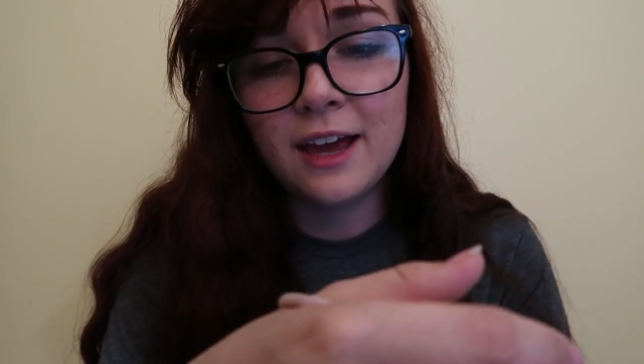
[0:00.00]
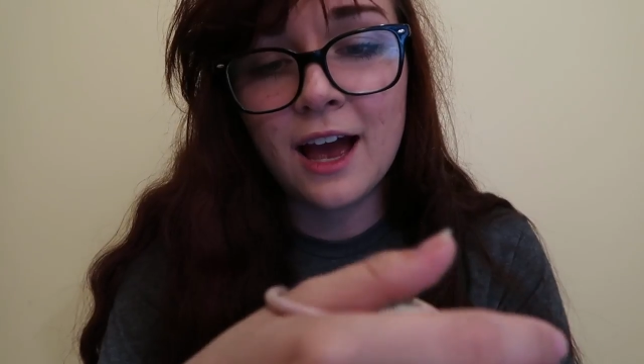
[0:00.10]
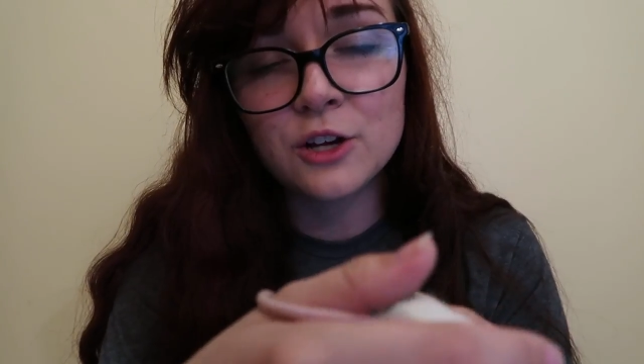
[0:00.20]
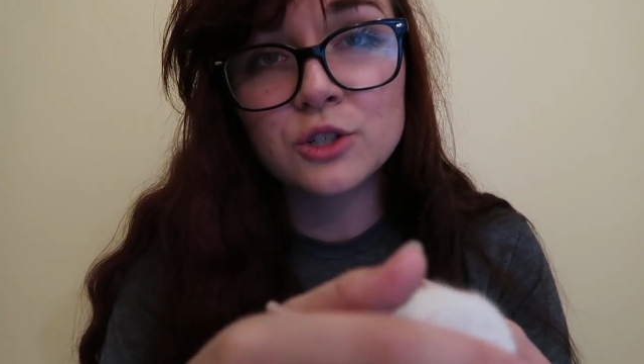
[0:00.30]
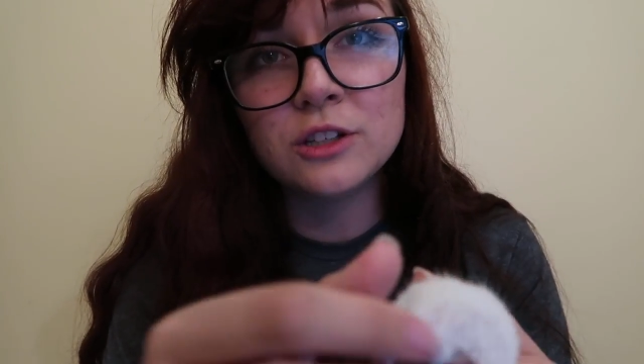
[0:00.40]
They
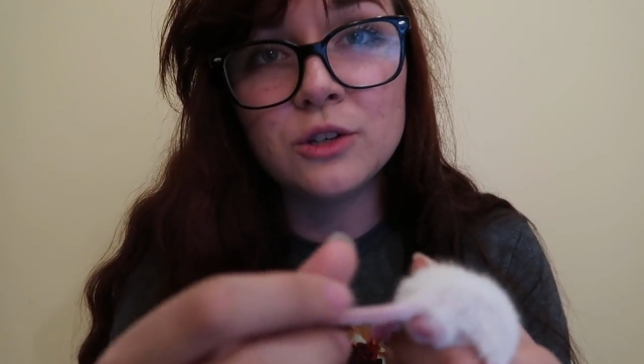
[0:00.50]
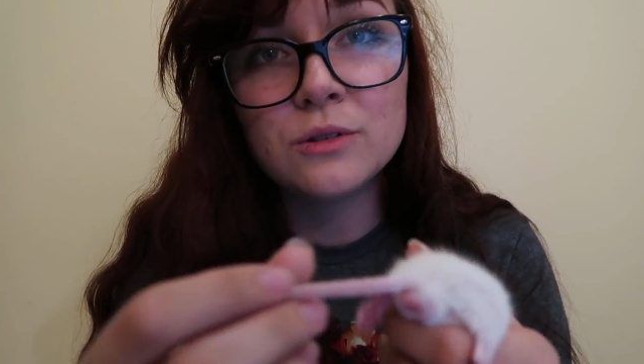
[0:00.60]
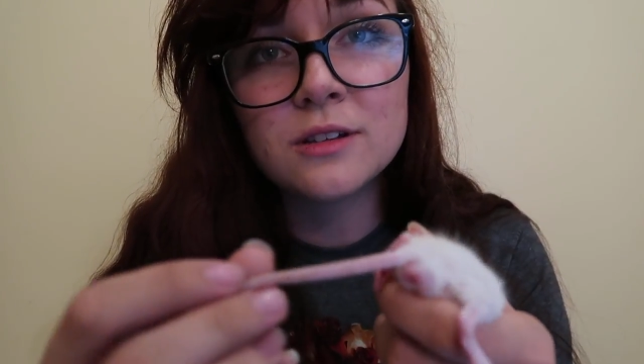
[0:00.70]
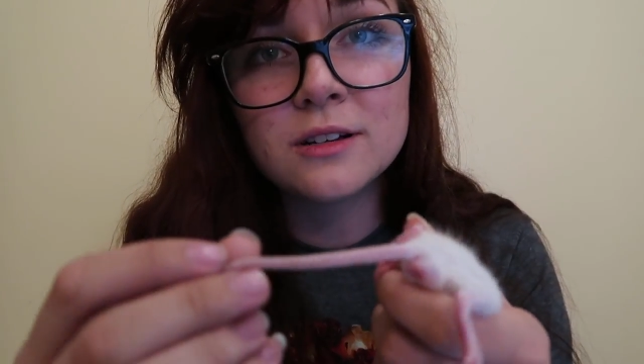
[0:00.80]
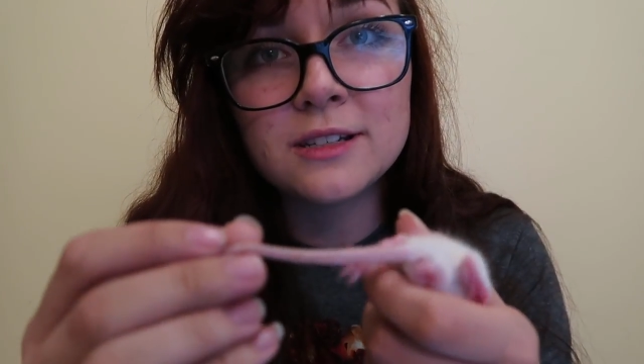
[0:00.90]
actually
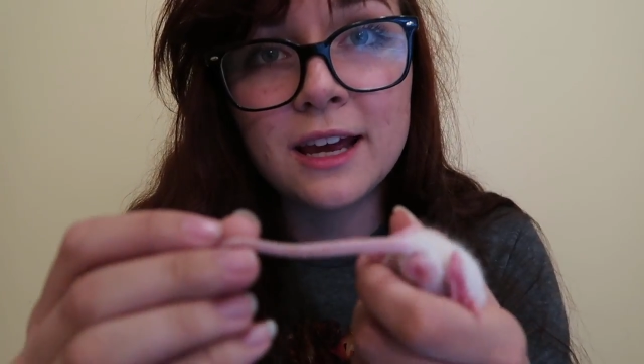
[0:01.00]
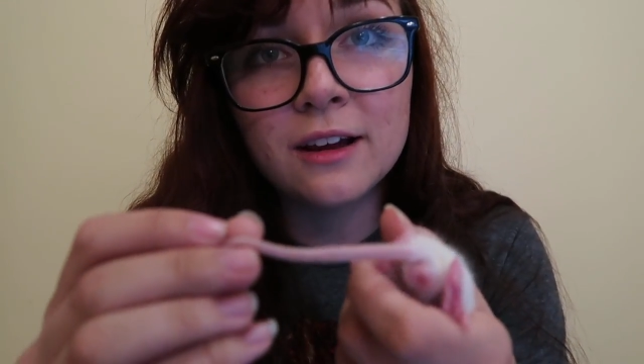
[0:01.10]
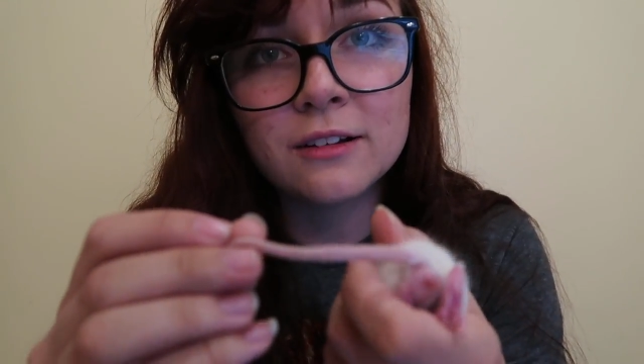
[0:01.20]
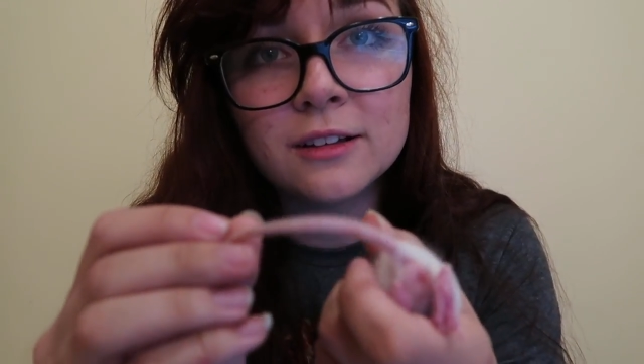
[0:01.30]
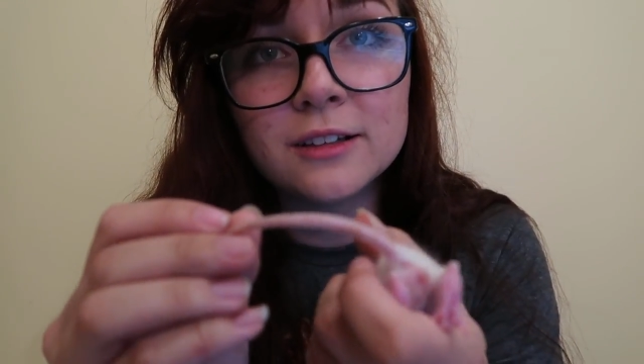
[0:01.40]
use their
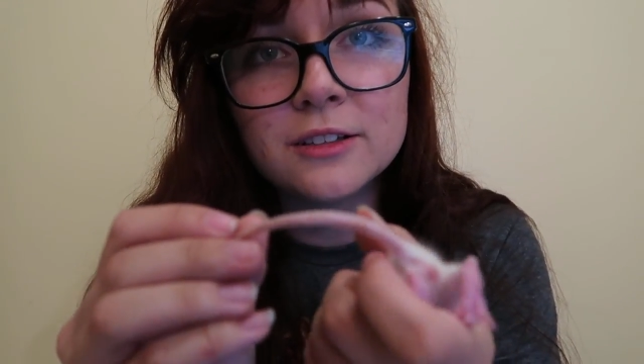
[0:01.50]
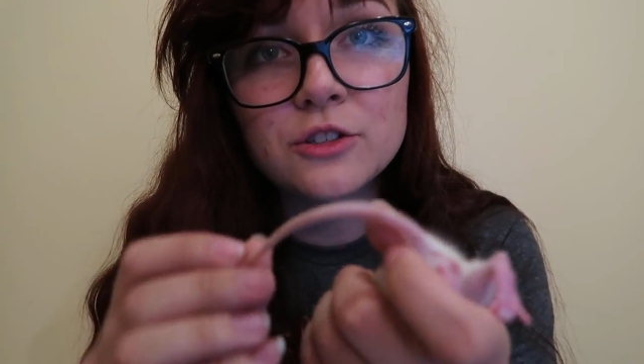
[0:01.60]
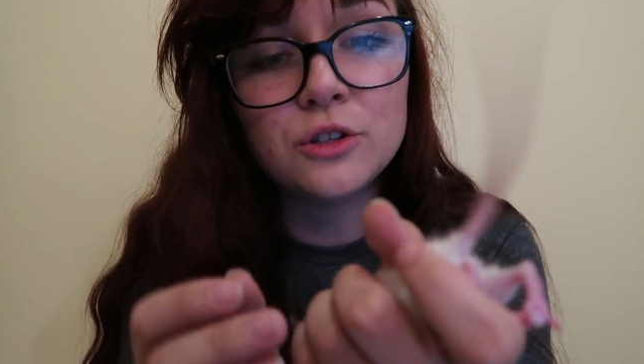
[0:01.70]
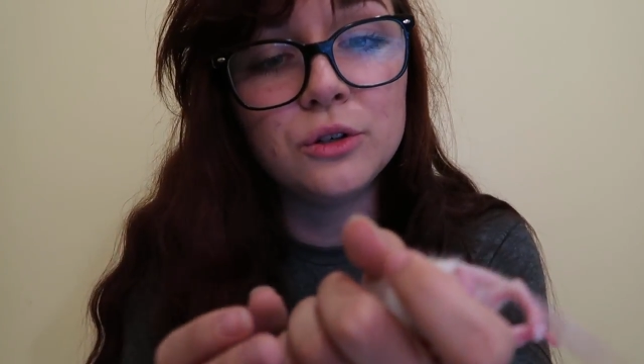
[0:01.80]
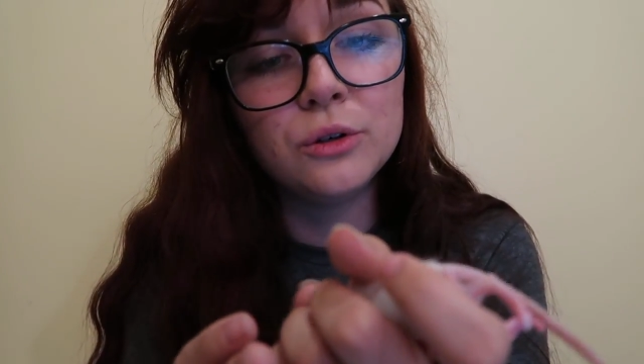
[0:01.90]
tail
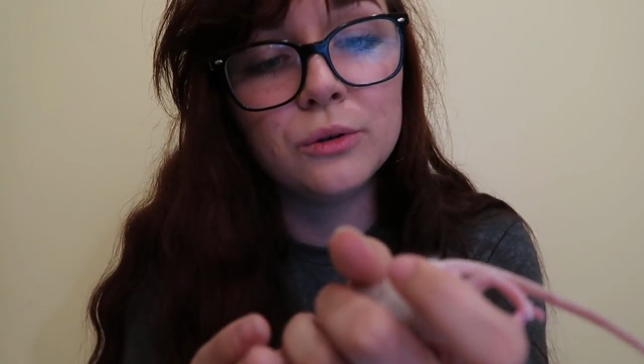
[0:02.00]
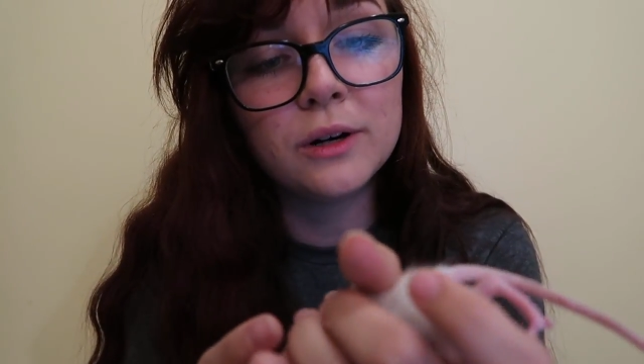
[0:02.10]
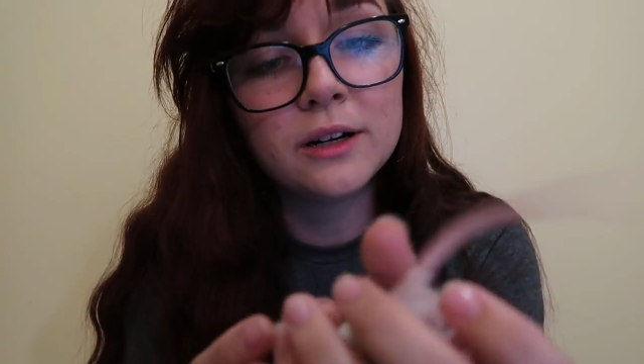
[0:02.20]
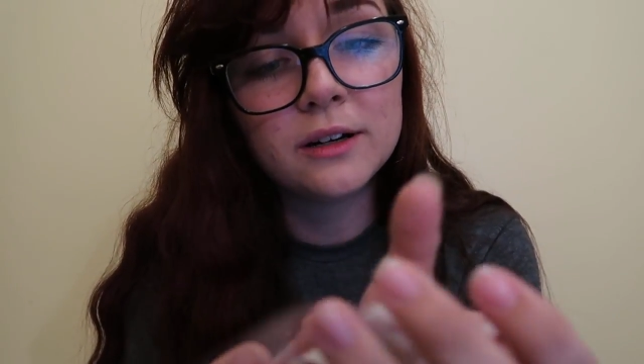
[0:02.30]
to